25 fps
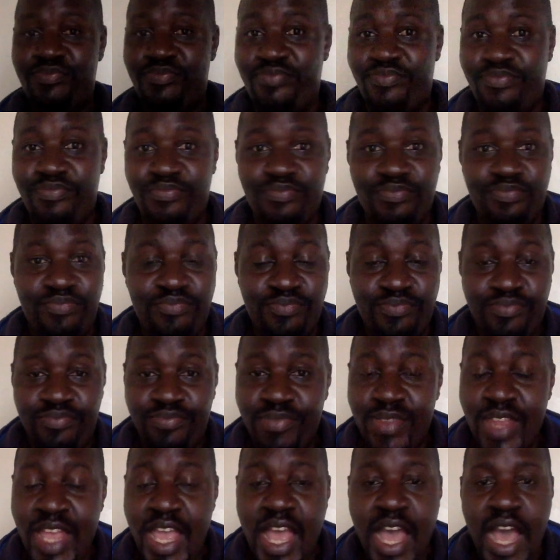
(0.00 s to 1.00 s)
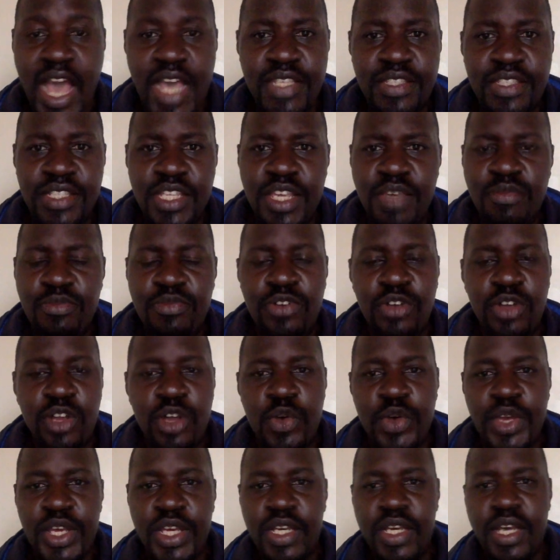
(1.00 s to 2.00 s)
mm-hmm, I see him
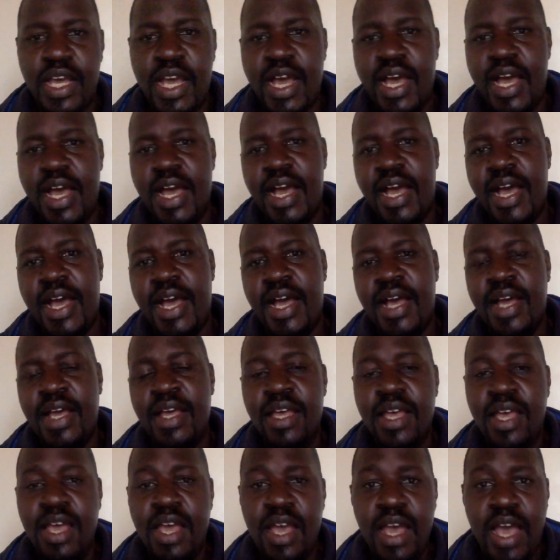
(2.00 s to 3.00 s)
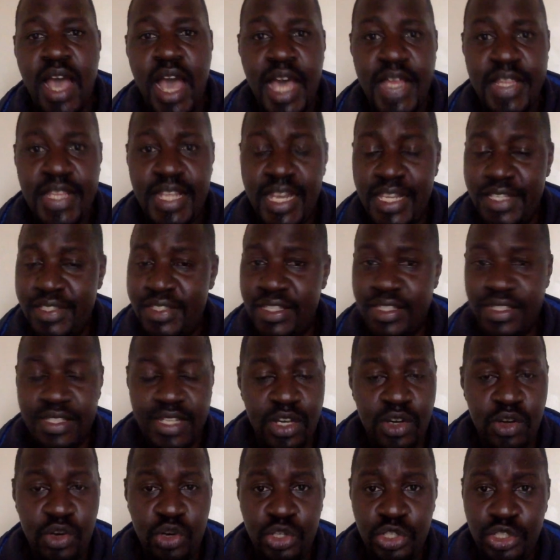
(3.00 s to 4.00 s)
following the Leicester
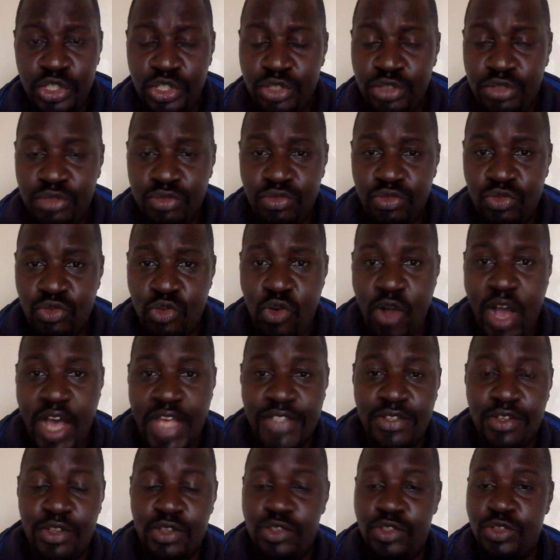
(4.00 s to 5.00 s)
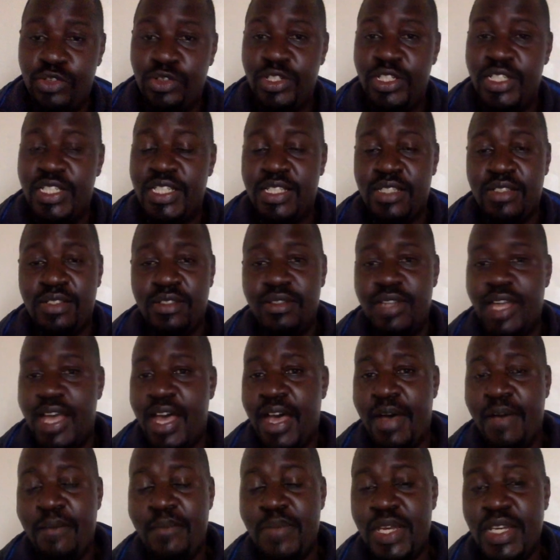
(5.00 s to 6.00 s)
coach, who has also
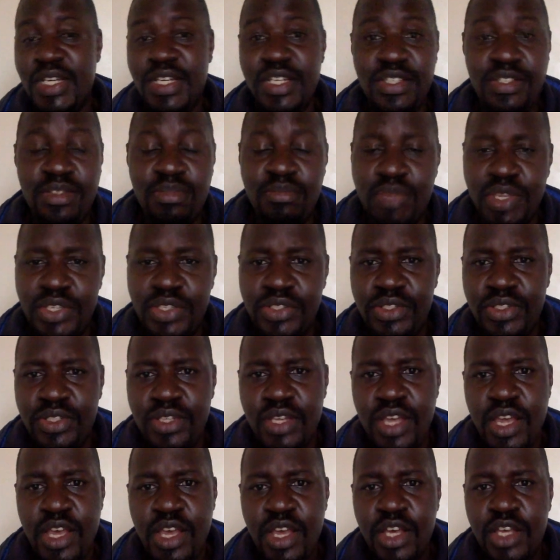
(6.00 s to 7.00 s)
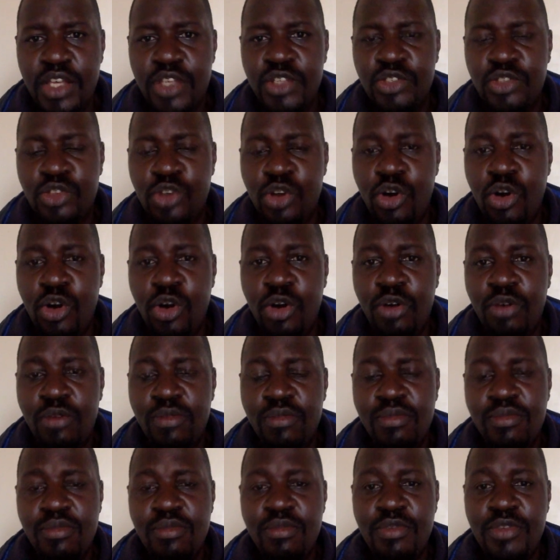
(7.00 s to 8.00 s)
been dismissed. So
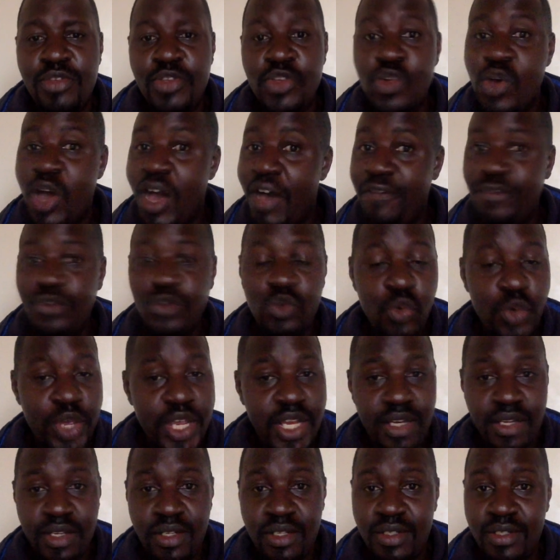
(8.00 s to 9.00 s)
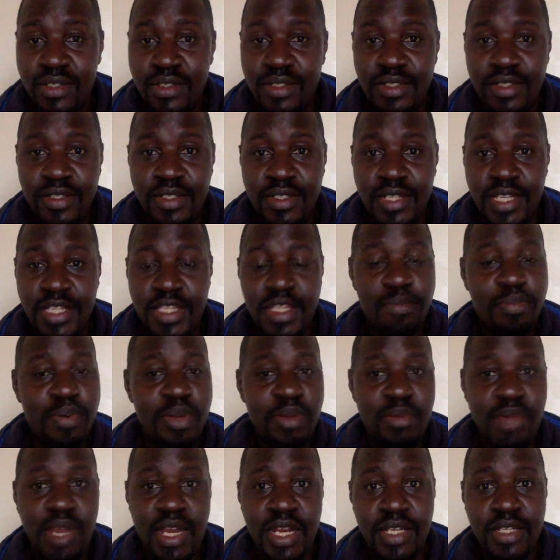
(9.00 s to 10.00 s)
you have to win in the
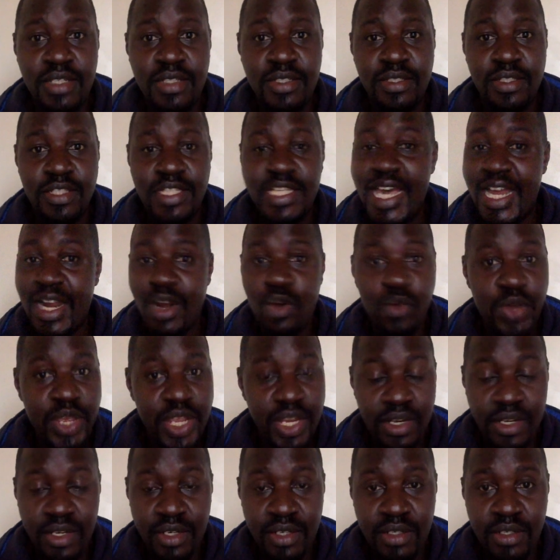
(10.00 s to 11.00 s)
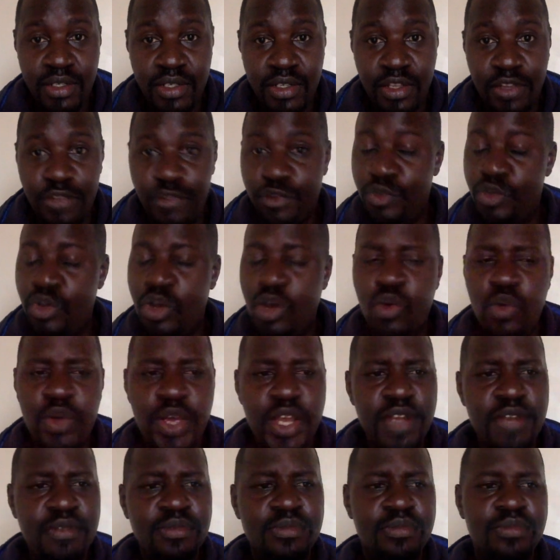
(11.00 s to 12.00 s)
Premier League. You gotta win. If you don't
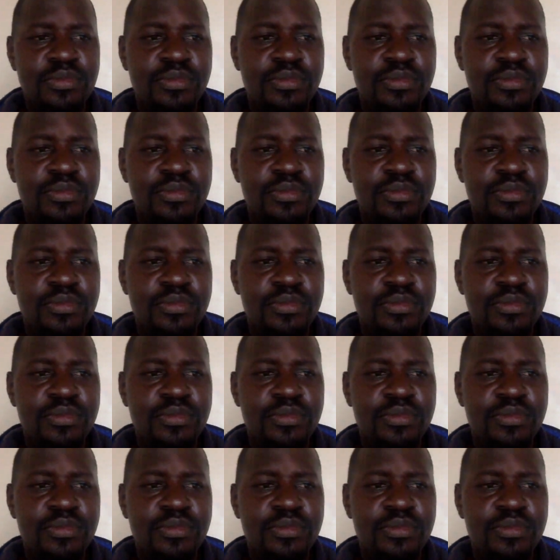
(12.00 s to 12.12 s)
win,